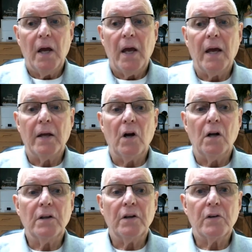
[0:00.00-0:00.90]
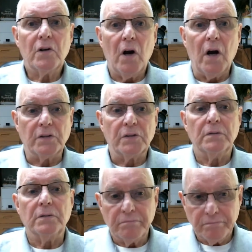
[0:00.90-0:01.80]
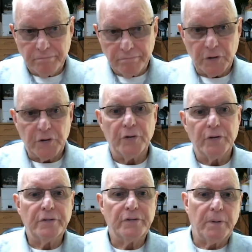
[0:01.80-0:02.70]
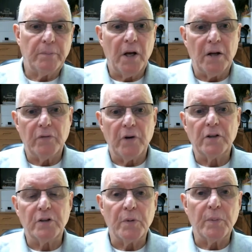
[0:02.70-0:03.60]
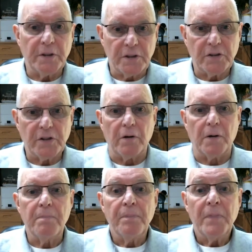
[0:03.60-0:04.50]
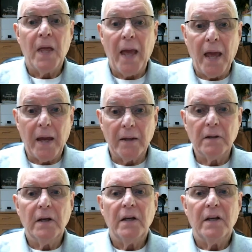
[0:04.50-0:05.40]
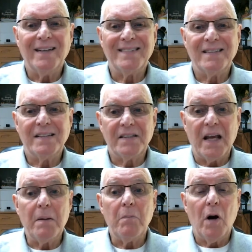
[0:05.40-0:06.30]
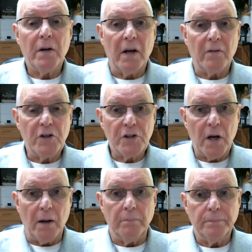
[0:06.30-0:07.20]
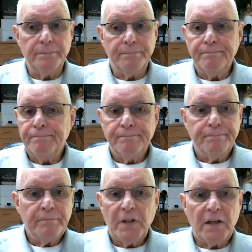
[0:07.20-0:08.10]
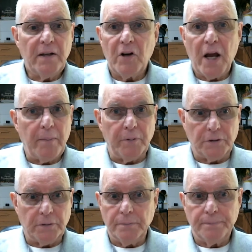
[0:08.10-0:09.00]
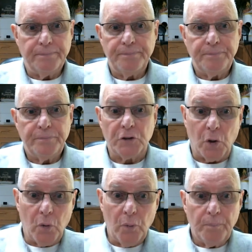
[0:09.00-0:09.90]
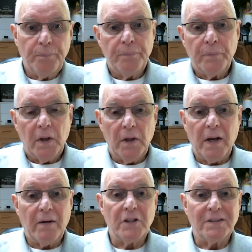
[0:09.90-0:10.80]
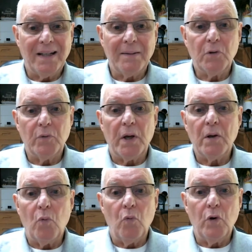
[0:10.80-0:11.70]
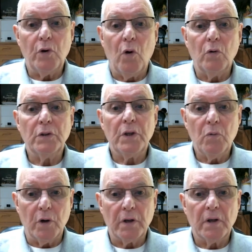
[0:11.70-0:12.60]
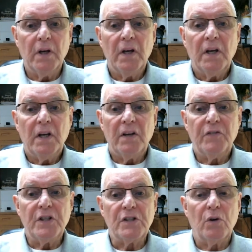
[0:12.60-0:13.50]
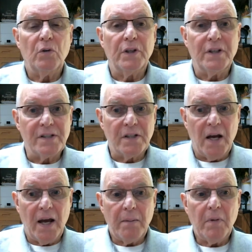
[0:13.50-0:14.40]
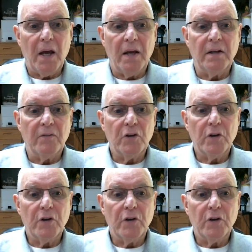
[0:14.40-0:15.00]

and all other costs, materials, subcontractors, permits, etc., and it's the same on every job. That never happens. So, An average labor rate would only work if he sold his time and never